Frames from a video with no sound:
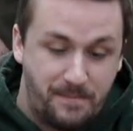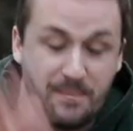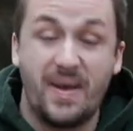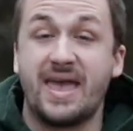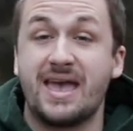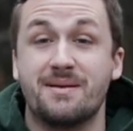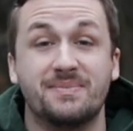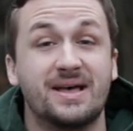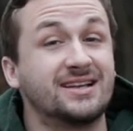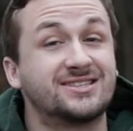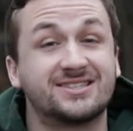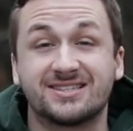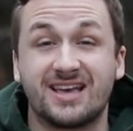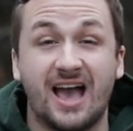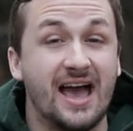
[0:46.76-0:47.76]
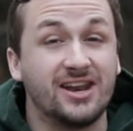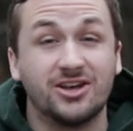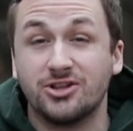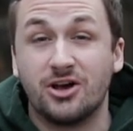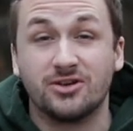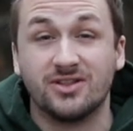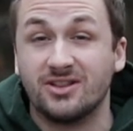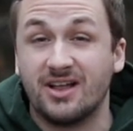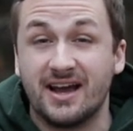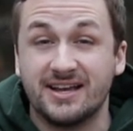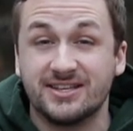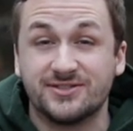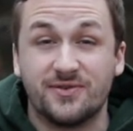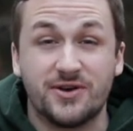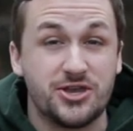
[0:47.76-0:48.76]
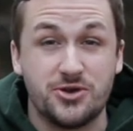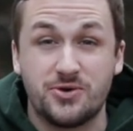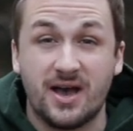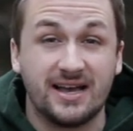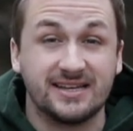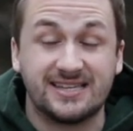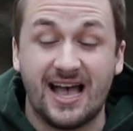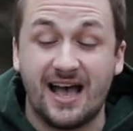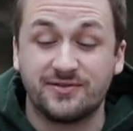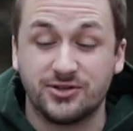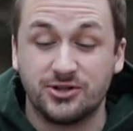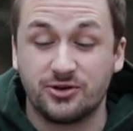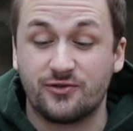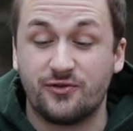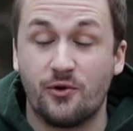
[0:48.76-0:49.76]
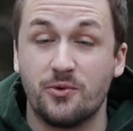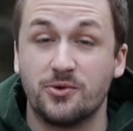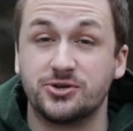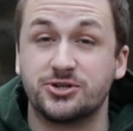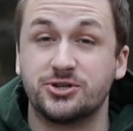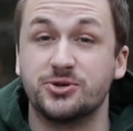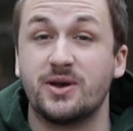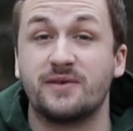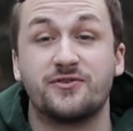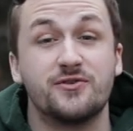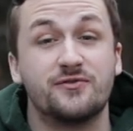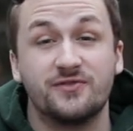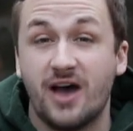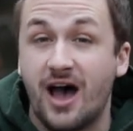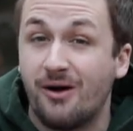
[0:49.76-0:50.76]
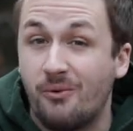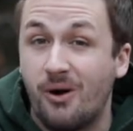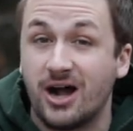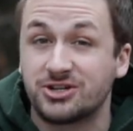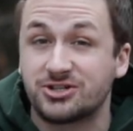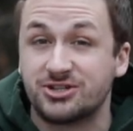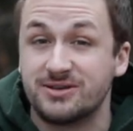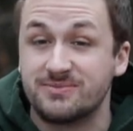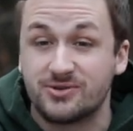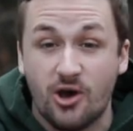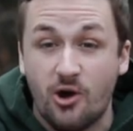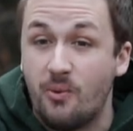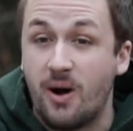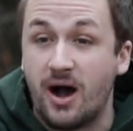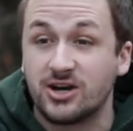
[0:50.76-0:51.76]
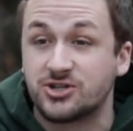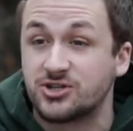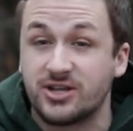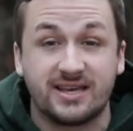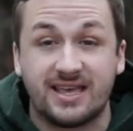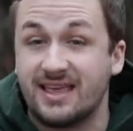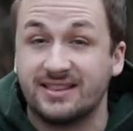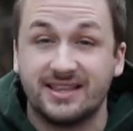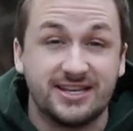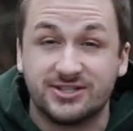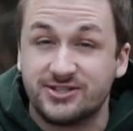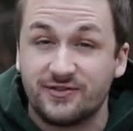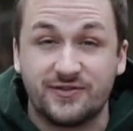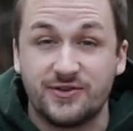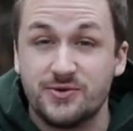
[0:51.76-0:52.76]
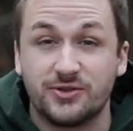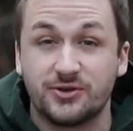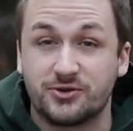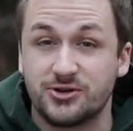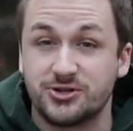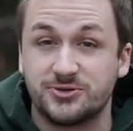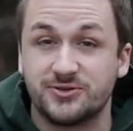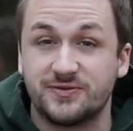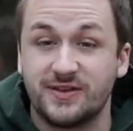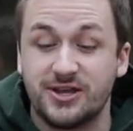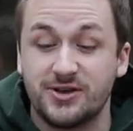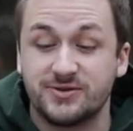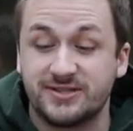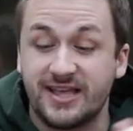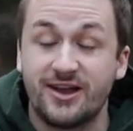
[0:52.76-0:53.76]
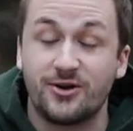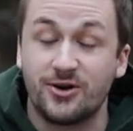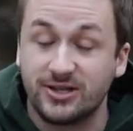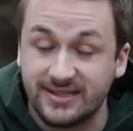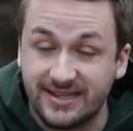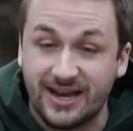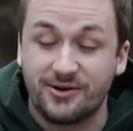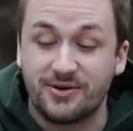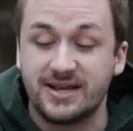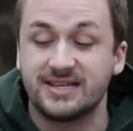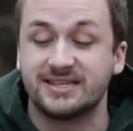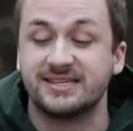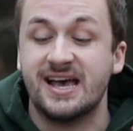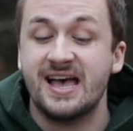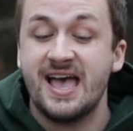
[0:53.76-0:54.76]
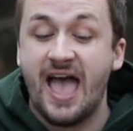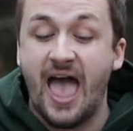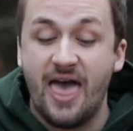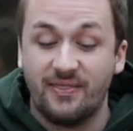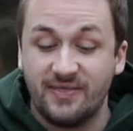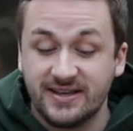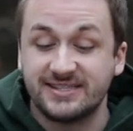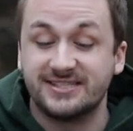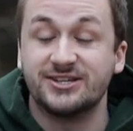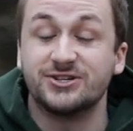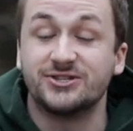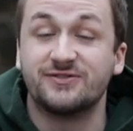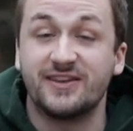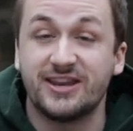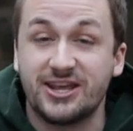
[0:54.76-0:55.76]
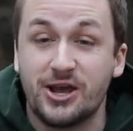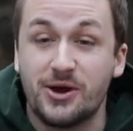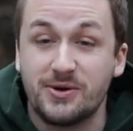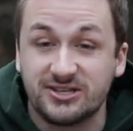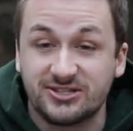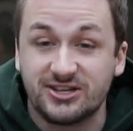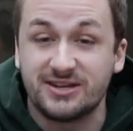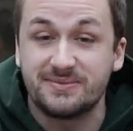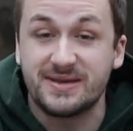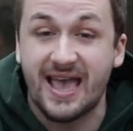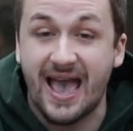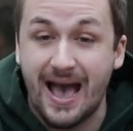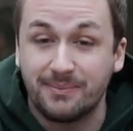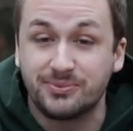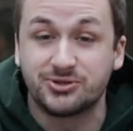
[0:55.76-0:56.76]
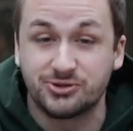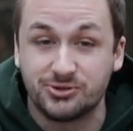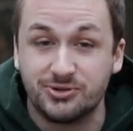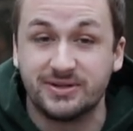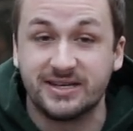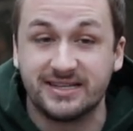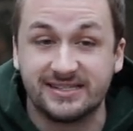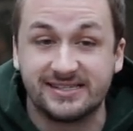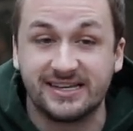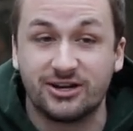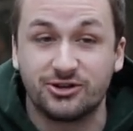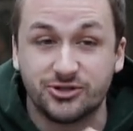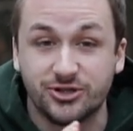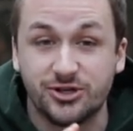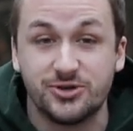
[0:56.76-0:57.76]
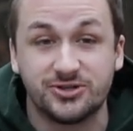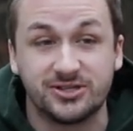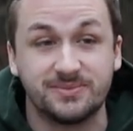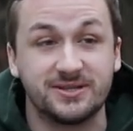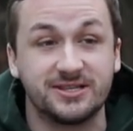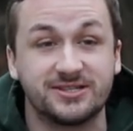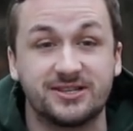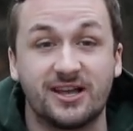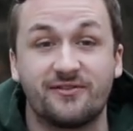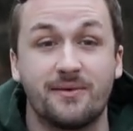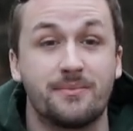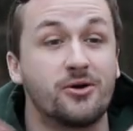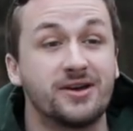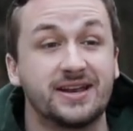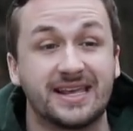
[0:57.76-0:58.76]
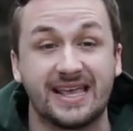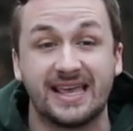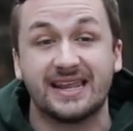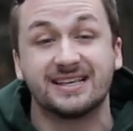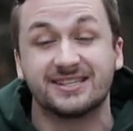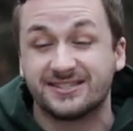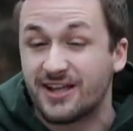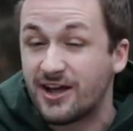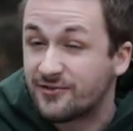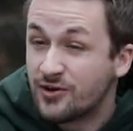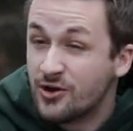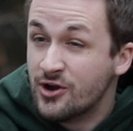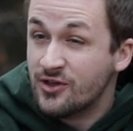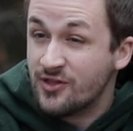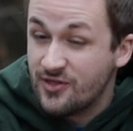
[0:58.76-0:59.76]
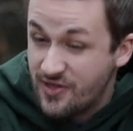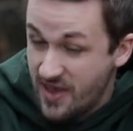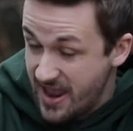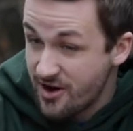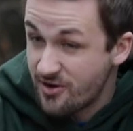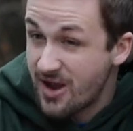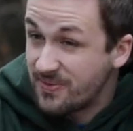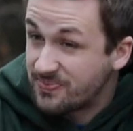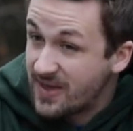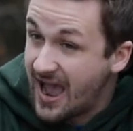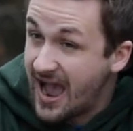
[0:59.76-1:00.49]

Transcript: bam that's kind of along the lines of what you guys have to look forward to if you've not watched them go watch like at least a few of the christmas videos they are hilarious and this year's video is going to be absolutely insane i'll show you some of the stuff i'm already getting stuff there at the